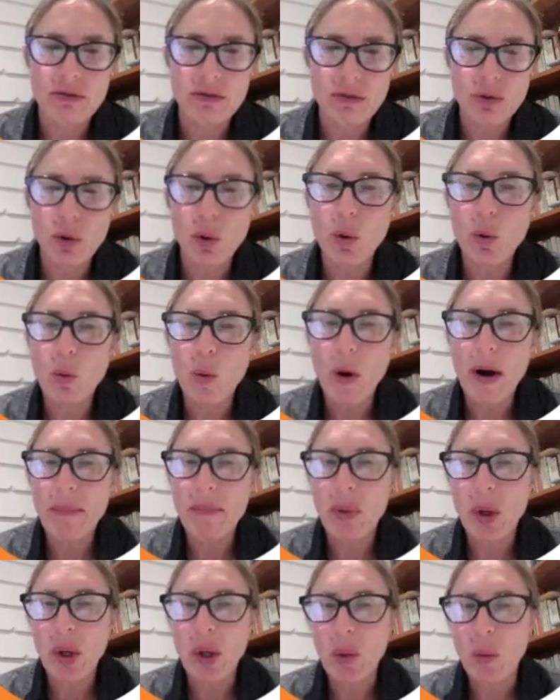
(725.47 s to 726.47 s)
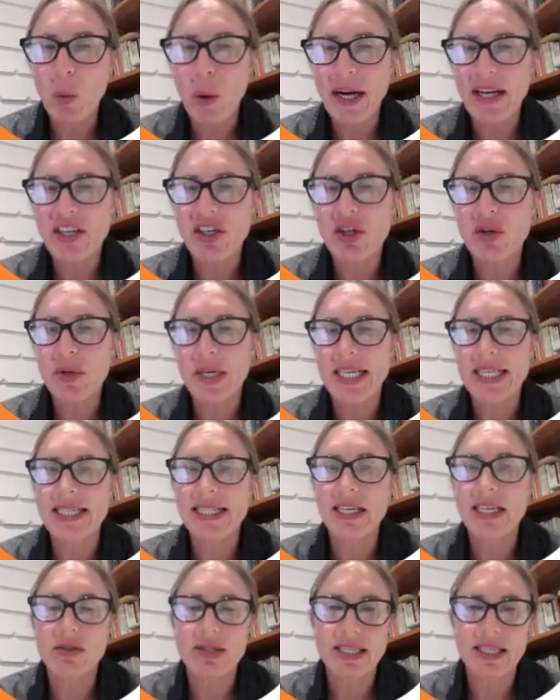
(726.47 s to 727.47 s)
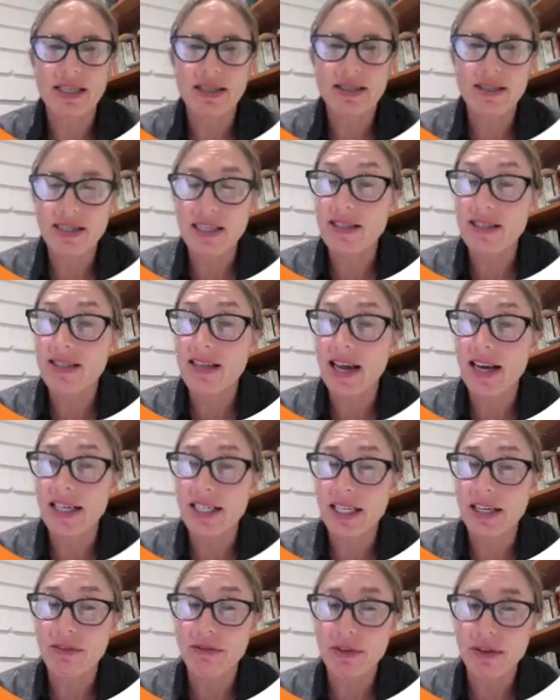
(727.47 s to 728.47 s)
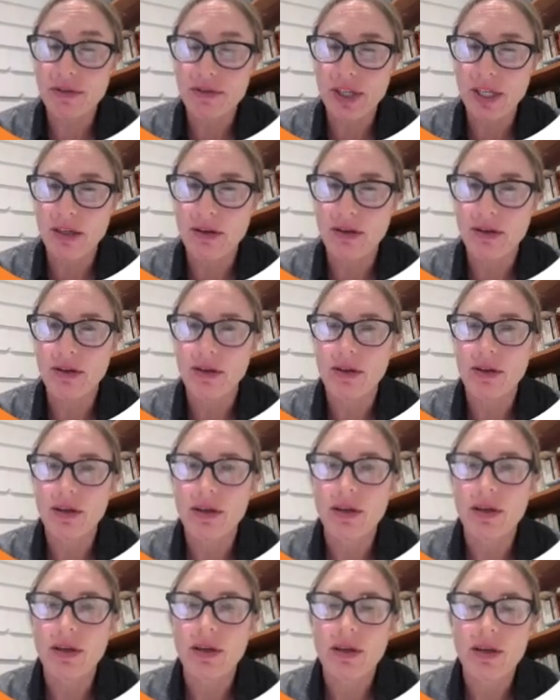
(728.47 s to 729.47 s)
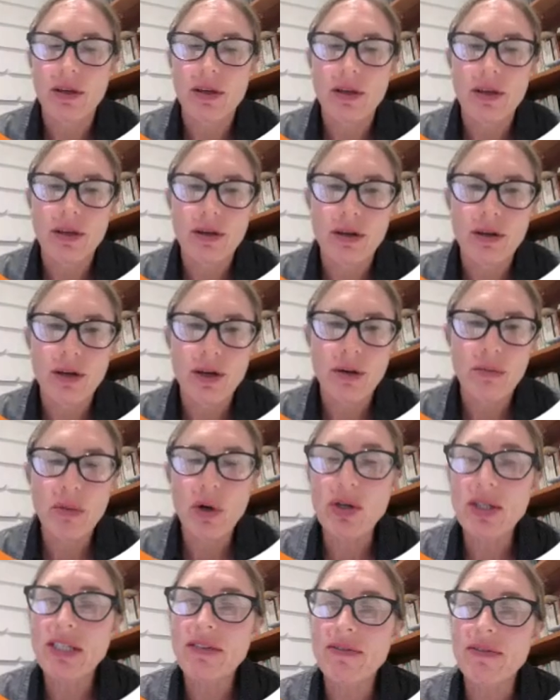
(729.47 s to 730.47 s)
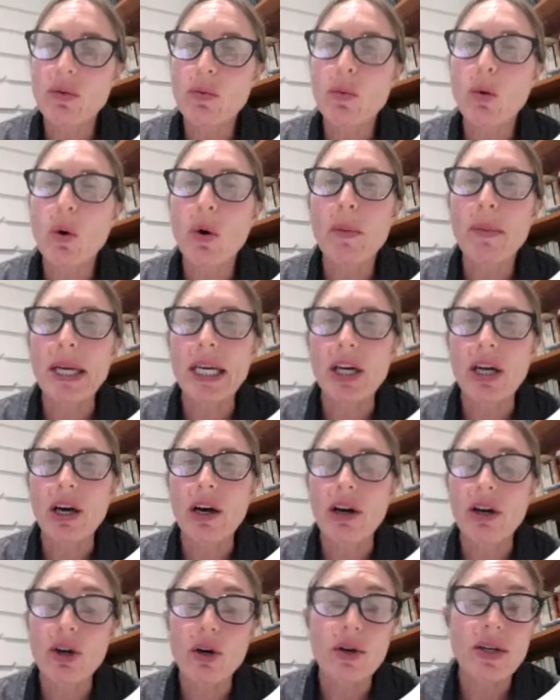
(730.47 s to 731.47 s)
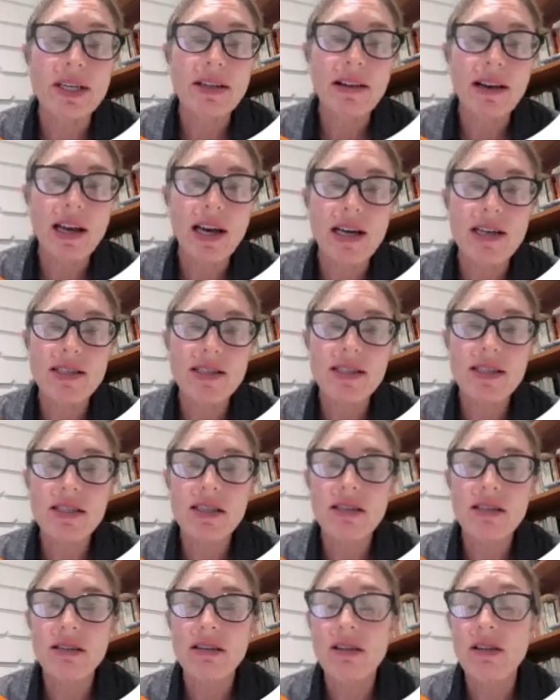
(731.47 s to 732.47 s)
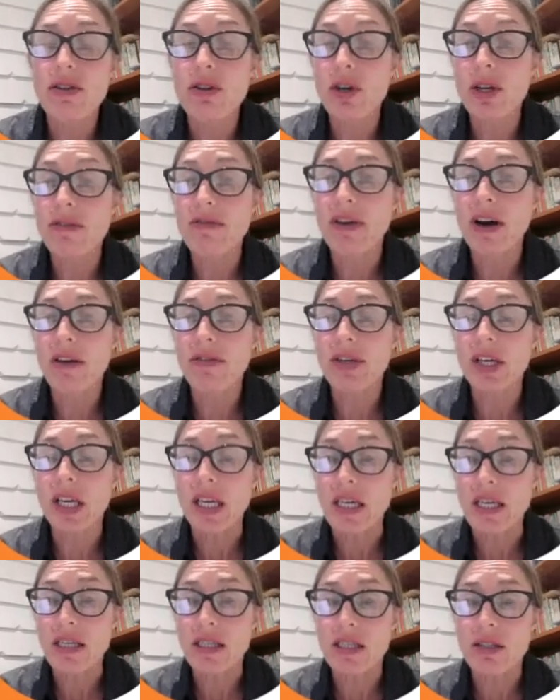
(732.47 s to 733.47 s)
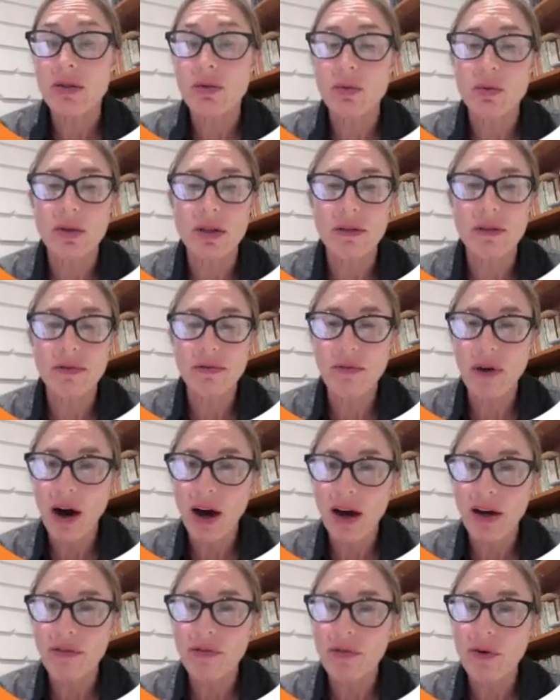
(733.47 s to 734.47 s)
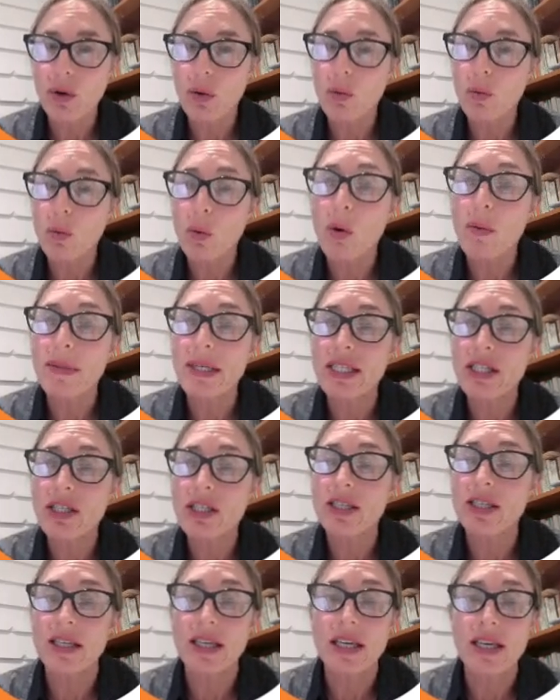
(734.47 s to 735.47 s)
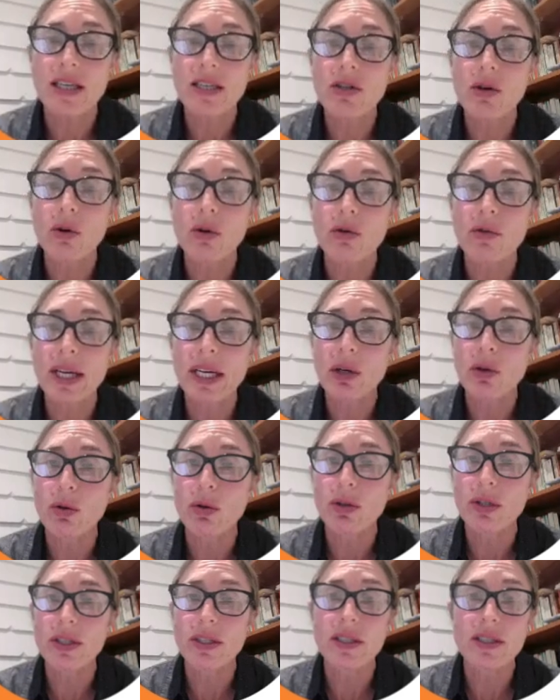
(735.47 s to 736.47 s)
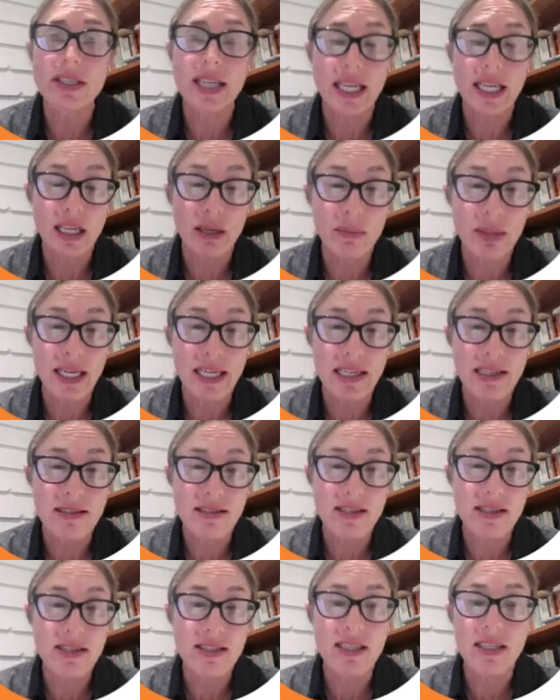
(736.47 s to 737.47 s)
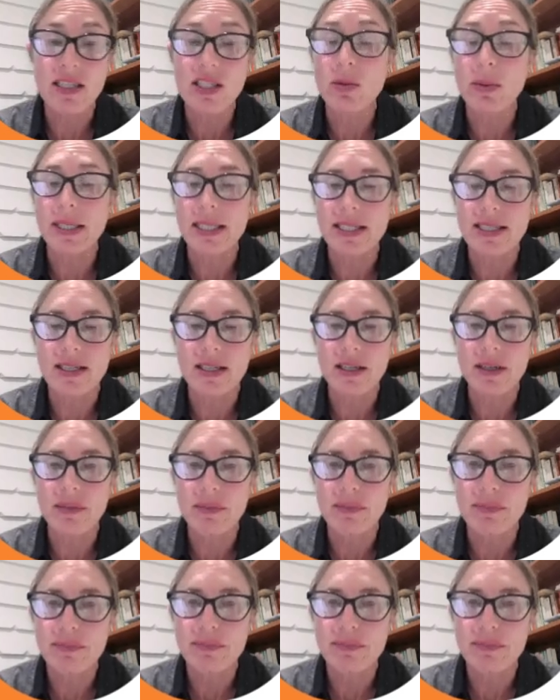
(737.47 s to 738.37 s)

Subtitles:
or 1.1 degrees Celsius since 1850. Most of the warming occurred in the last 35 years, with the 5 warmest years on record taking place since 2010.